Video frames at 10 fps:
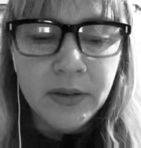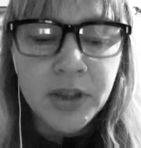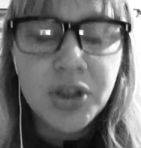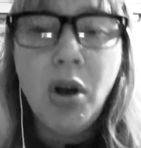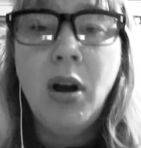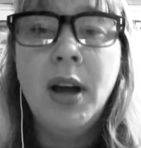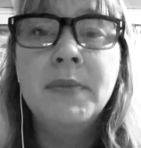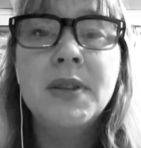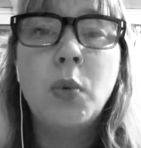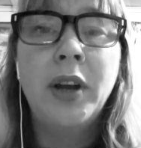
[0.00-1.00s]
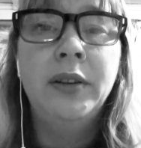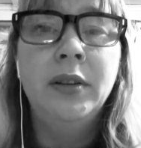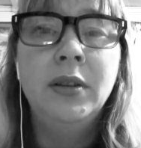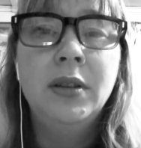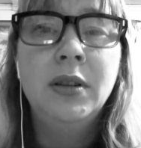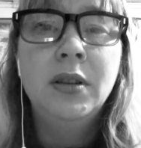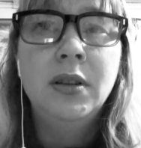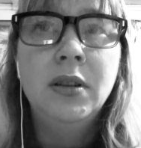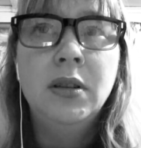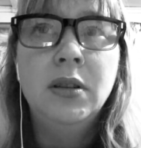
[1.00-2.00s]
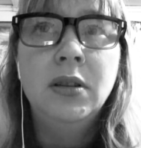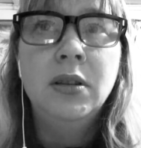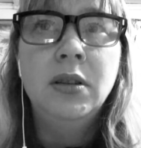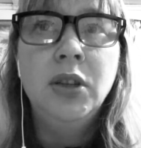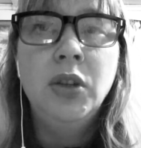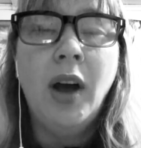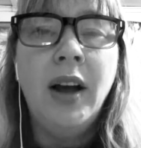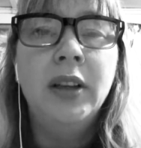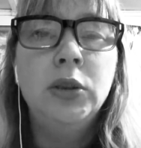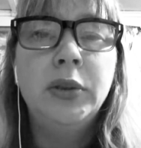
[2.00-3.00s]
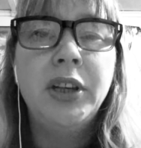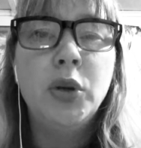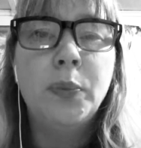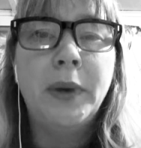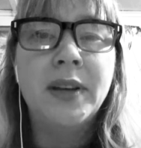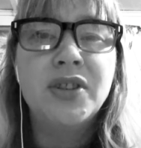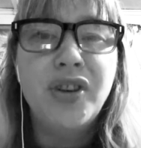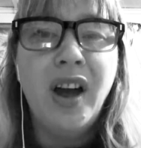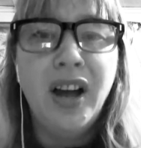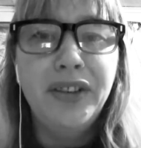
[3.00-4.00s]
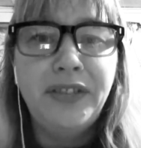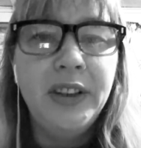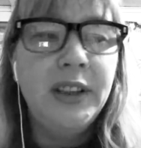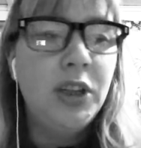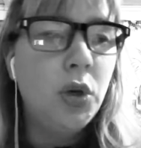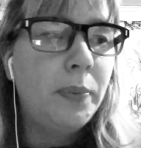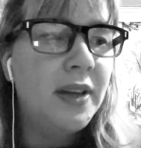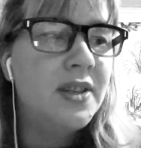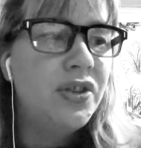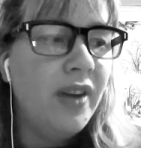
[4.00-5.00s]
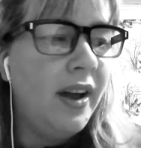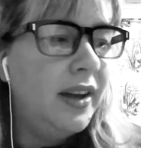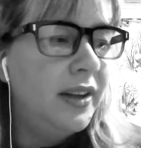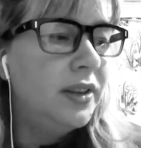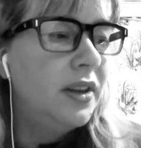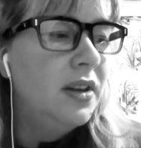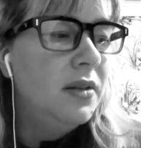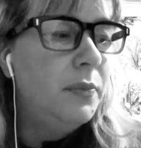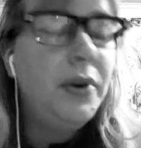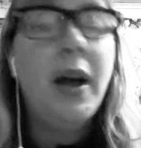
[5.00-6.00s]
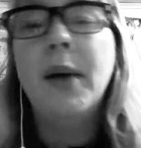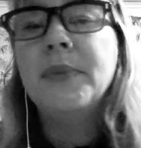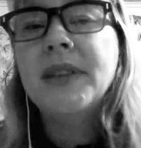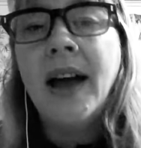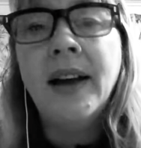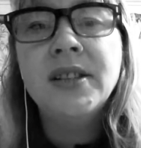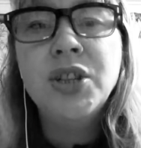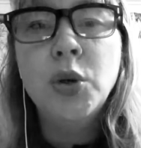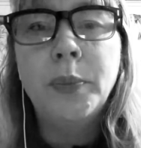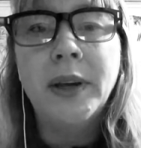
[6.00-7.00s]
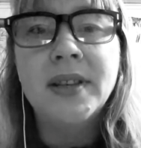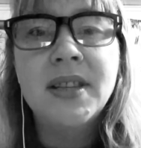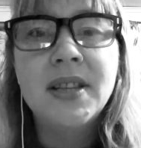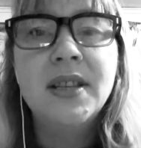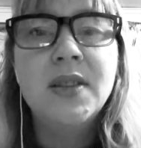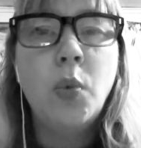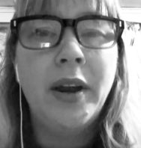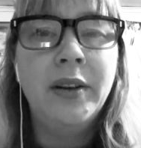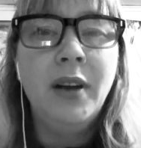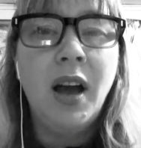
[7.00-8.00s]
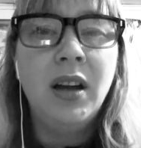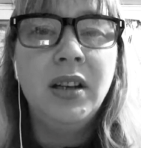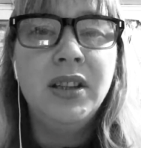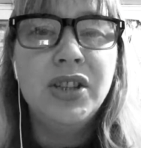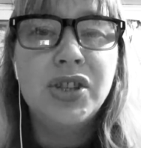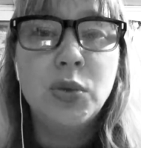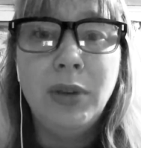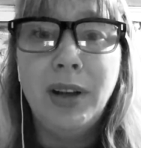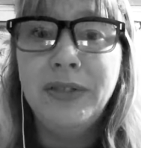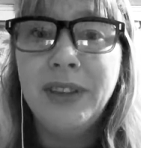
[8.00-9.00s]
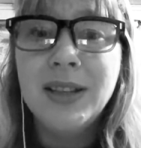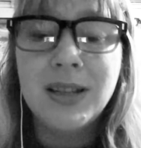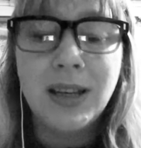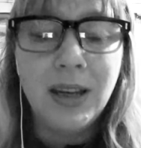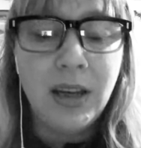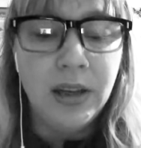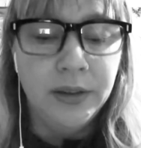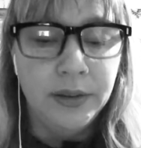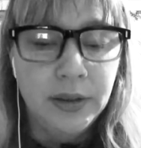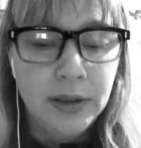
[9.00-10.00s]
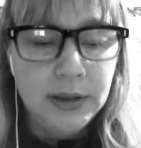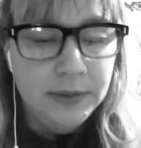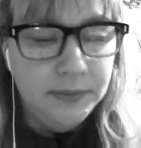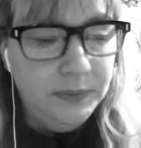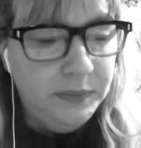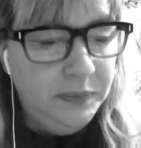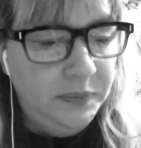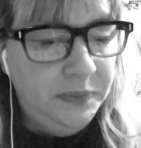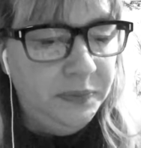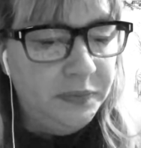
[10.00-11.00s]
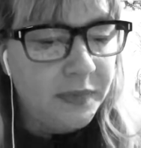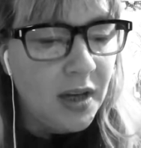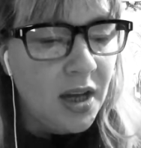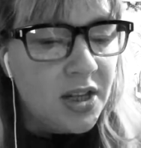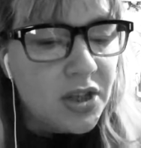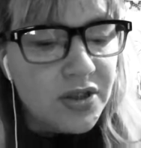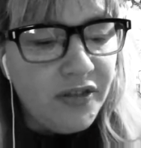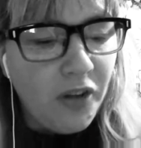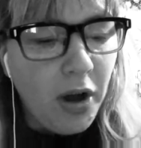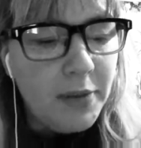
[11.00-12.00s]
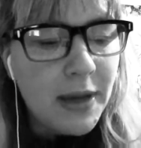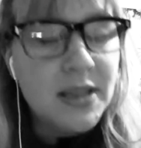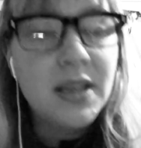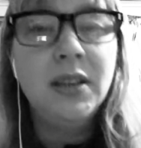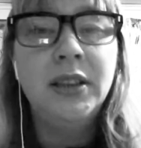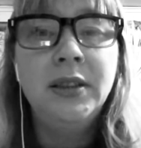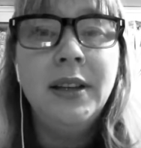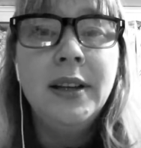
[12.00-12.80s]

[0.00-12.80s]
times when you aren't looking your best, you aren't feeling your best, you aren't perhaps acting your best. This is when unconditional love needs to kick in. So Divine Masculine,